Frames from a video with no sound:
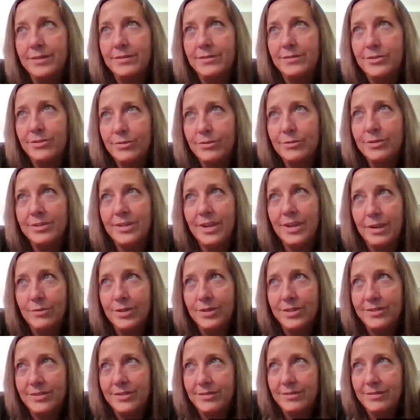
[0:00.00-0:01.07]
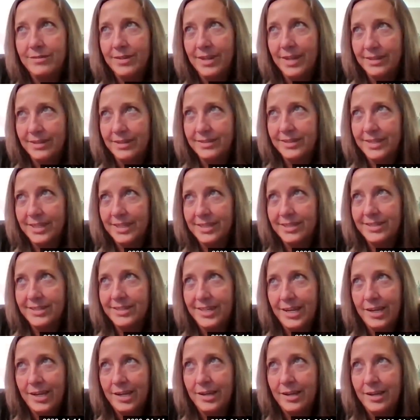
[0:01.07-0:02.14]
the suicide was at
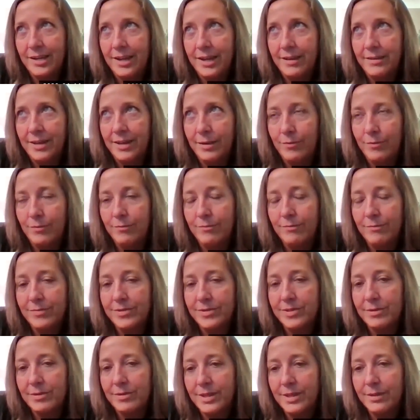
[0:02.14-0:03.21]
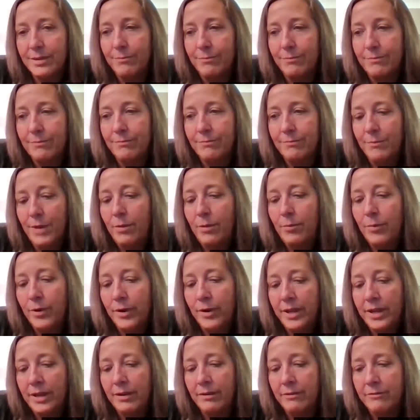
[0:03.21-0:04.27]
16 and then some of the
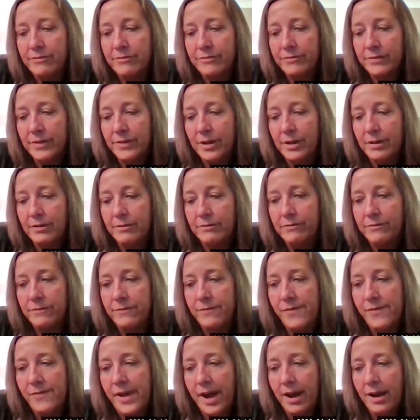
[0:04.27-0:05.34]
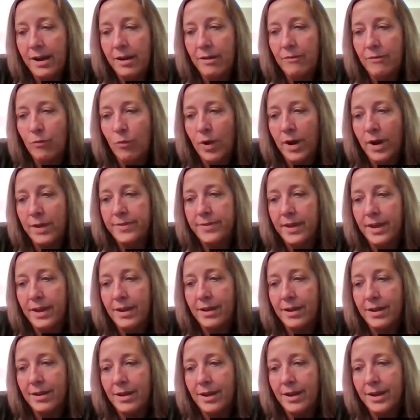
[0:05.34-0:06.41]
memory of, of that, of what that
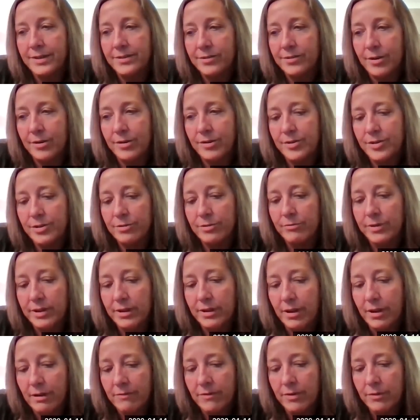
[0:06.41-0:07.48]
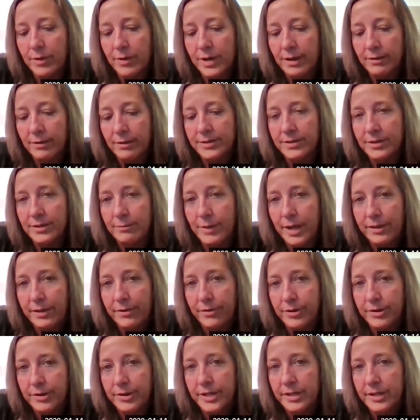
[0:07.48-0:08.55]
I started to recover when I was in my
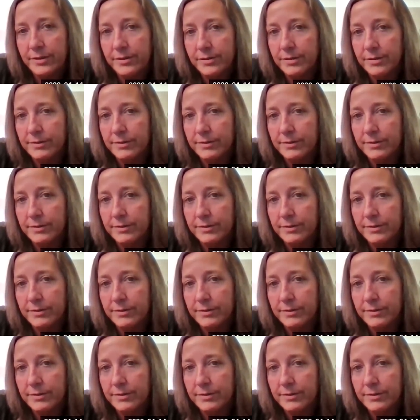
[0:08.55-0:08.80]
30s.